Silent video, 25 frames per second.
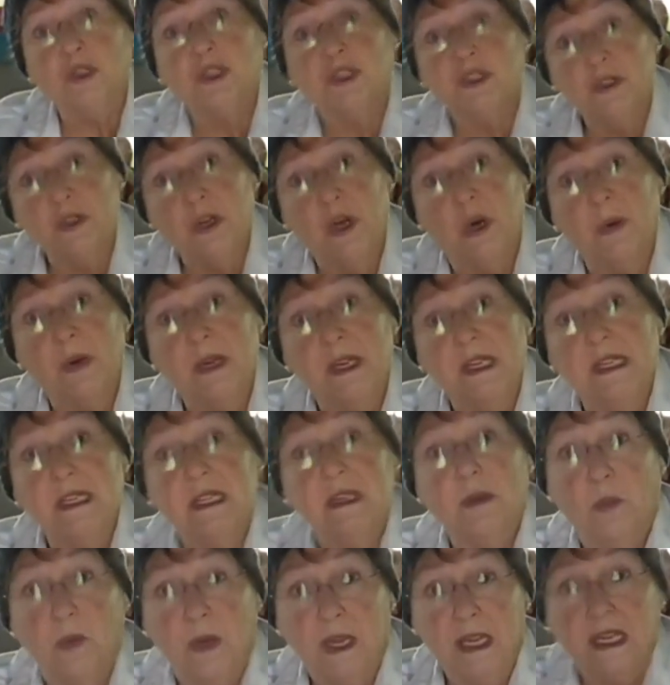snowy
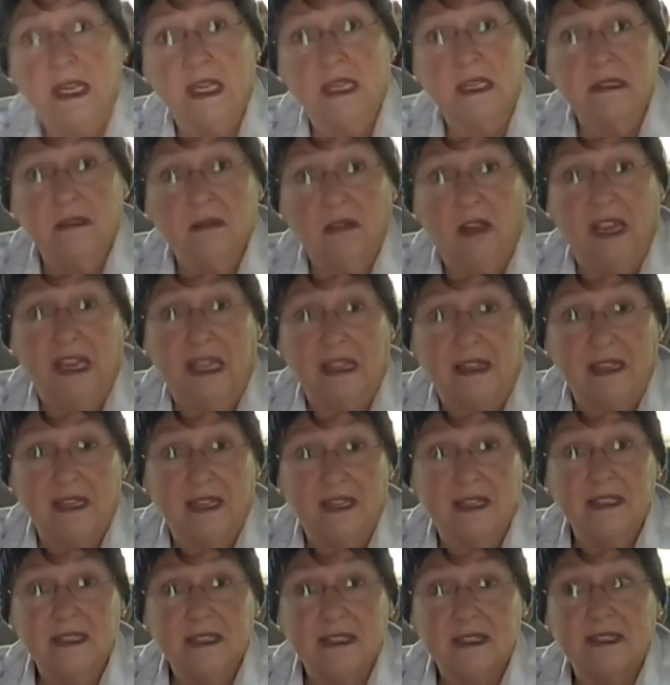weekend like
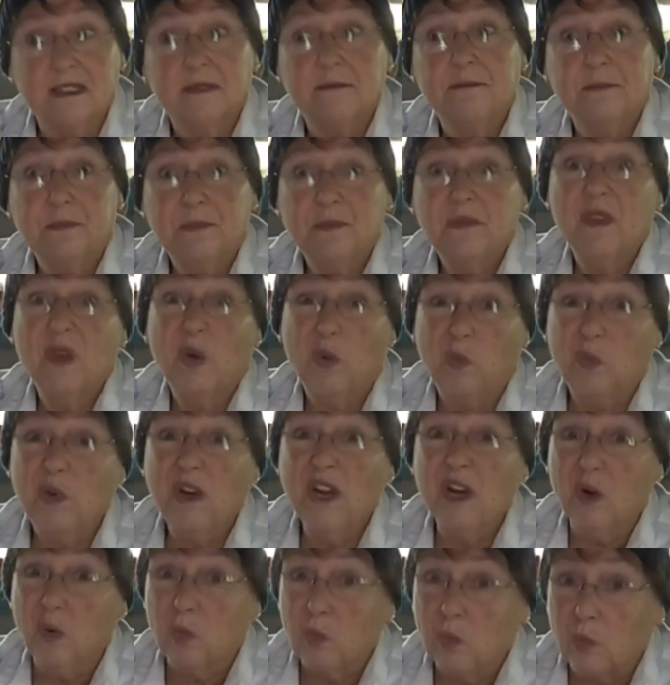this,
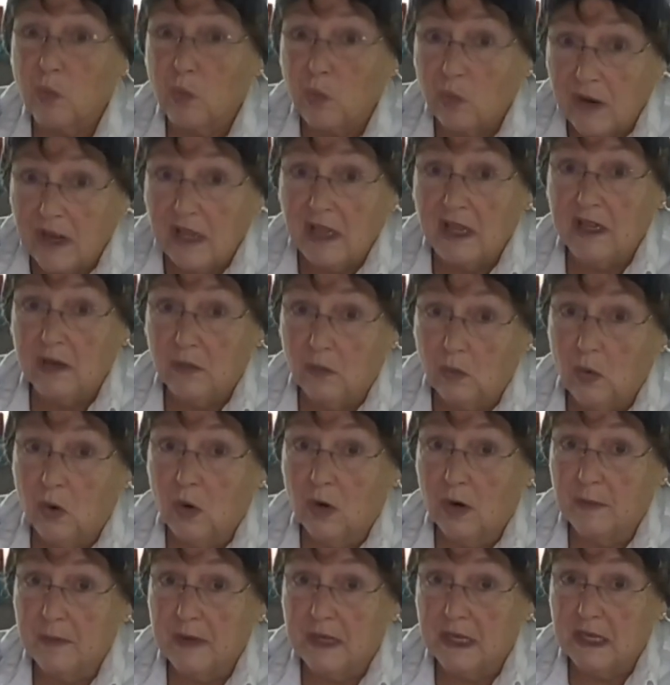we are really
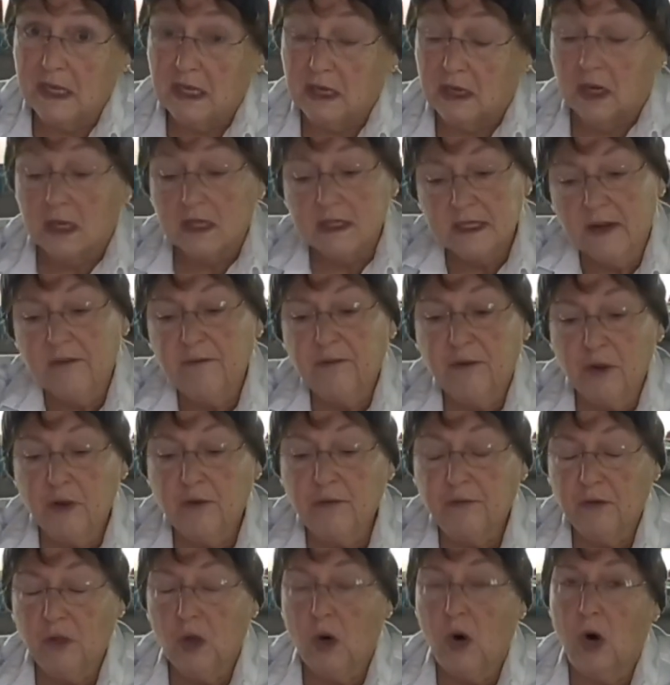warm in here, except for the
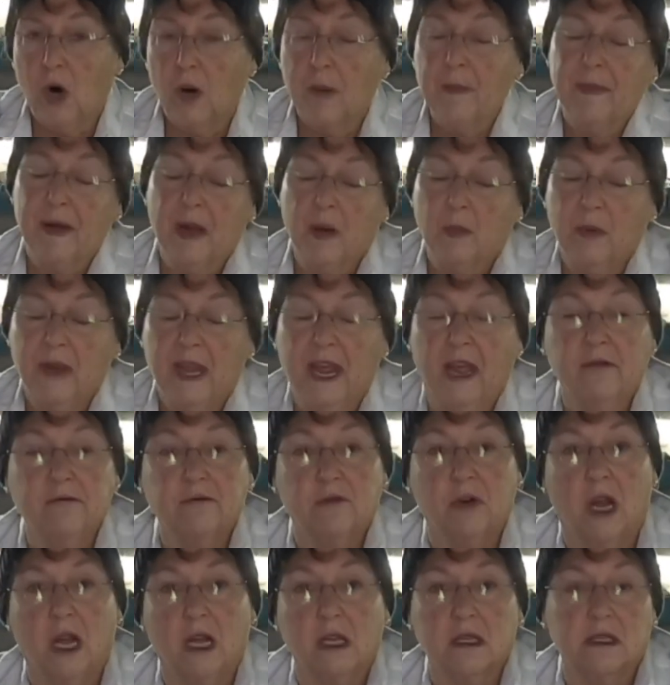floor, but we have
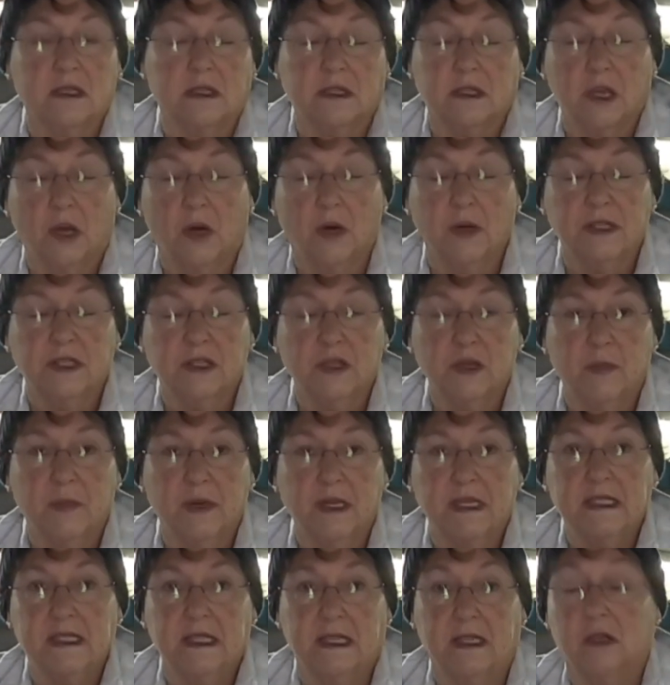rugs, so it's no
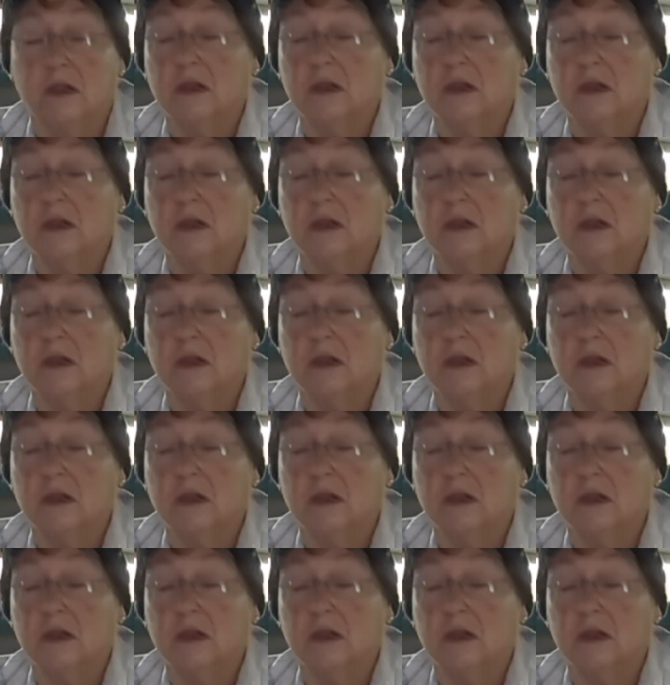big deal.